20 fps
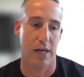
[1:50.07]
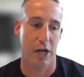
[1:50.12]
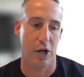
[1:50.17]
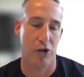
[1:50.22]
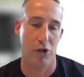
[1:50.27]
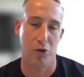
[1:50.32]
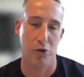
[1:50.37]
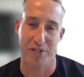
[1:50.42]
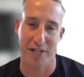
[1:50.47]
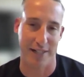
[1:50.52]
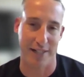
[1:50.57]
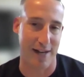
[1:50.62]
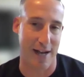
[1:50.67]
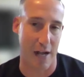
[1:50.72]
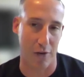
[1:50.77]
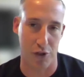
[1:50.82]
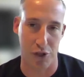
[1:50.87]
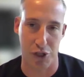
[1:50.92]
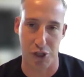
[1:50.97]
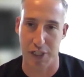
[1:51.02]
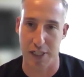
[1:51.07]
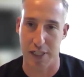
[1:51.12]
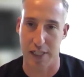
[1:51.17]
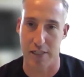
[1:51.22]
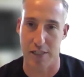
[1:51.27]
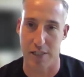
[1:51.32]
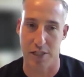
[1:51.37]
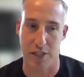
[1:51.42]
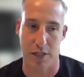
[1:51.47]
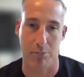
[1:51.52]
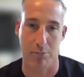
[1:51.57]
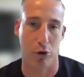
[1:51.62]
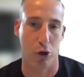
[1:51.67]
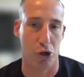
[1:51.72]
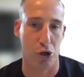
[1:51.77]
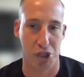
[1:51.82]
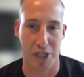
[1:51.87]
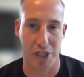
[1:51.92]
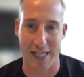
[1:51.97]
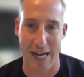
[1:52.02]
new technologies,
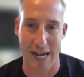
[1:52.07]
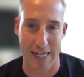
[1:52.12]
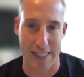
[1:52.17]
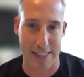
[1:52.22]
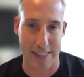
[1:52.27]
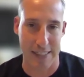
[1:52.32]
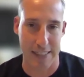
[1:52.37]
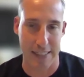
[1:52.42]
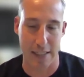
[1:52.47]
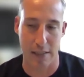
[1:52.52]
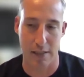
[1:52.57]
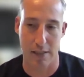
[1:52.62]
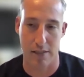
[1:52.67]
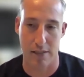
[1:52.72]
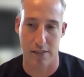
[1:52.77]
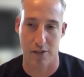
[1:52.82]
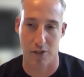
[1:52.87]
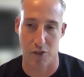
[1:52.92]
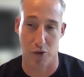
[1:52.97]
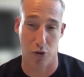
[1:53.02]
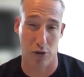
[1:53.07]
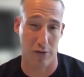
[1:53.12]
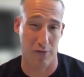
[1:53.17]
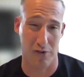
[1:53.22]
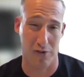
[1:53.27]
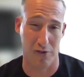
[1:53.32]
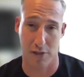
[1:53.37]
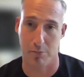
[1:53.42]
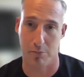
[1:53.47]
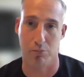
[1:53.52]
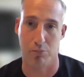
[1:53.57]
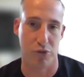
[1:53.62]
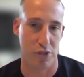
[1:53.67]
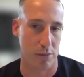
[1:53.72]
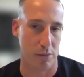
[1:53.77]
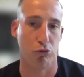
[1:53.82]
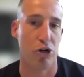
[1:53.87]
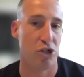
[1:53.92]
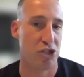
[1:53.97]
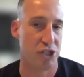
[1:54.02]
emerging ideas, and sort of some
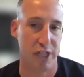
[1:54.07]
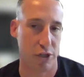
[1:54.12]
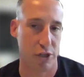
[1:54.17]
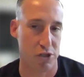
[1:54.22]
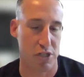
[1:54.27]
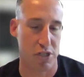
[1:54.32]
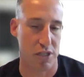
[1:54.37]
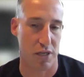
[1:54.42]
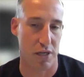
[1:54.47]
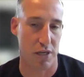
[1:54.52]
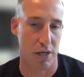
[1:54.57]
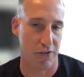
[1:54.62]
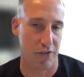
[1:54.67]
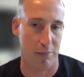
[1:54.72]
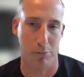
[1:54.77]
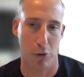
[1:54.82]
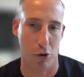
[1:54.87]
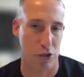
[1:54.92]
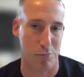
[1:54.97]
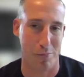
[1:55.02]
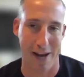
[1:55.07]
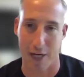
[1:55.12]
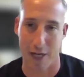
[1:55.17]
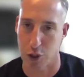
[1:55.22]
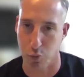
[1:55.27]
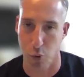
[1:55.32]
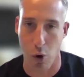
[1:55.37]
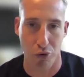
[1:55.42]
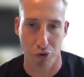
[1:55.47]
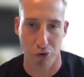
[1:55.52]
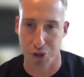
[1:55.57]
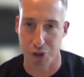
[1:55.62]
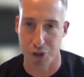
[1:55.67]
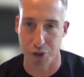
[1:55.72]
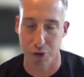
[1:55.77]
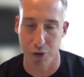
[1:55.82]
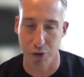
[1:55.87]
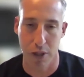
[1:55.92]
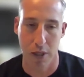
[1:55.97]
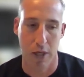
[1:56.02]
riskier stuff that most banks won't
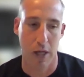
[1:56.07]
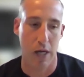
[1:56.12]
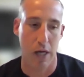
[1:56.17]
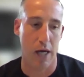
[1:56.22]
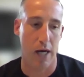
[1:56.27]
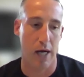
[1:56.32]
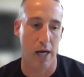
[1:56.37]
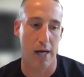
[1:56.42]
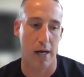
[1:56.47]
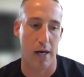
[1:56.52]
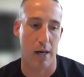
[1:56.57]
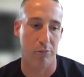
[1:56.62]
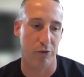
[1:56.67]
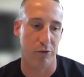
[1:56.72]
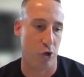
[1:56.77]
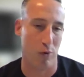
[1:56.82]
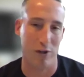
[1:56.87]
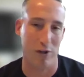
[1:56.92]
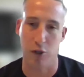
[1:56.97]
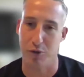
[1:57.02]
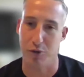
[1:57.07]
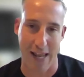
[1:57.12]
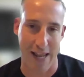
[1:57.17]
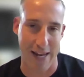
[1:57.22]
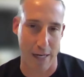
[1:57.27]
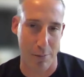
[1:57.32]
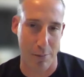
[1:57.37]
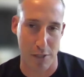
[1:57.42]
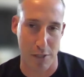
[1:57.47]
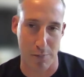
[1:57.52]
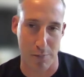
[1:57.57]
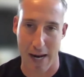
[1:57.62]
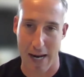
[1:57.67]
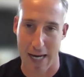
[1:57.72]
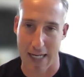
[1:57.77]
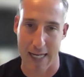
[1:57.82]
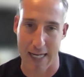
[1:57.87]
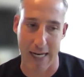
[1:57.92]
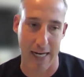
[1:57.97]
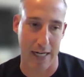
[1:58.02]
do. We do cannabis
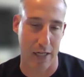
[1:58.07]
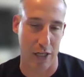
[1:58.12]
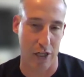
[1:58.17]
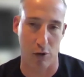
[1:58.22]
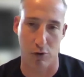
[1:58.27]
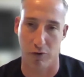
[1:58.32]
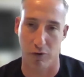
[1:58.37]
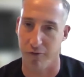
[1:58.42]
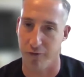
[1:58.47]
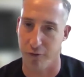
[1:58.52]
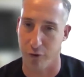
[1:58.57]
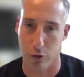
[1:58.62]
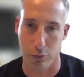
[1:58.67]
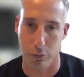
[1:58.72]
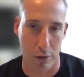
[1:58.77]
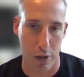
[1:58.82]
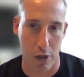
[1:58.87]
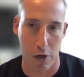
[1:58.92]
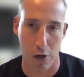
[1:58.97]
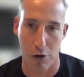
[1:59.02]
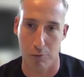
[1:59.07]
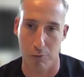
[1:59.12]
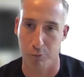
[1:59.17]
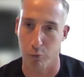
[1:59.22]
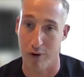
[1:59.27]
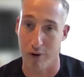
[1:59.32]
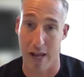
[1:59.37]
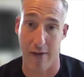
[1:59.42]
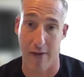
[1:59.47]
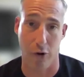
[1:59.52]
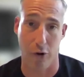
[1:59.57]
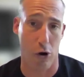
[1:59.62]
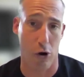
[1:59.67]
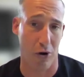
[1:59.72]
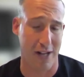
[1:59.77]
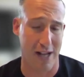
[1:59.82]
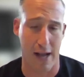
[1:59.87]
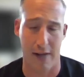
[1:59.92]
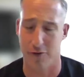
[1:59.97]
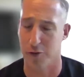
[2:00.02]
banking, full blown. We have all
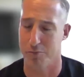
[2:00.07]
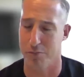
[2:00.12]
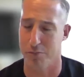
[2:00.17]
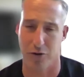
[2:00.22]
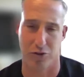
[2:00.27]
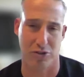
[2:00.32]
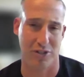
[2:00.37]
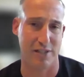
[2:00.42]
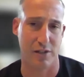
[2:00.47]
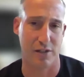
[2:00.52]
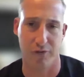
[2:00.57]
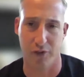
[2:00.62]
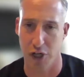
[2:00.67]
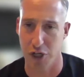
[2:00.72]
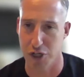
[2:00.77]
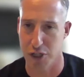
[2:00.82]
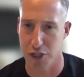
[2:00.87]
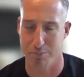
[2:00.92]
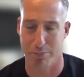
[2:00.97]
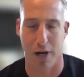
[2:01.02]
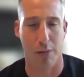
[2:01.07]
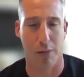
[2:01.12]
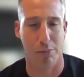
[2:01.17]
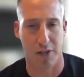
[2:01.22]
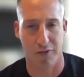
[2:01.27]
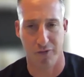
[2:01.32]
kinds of specialty divisions, public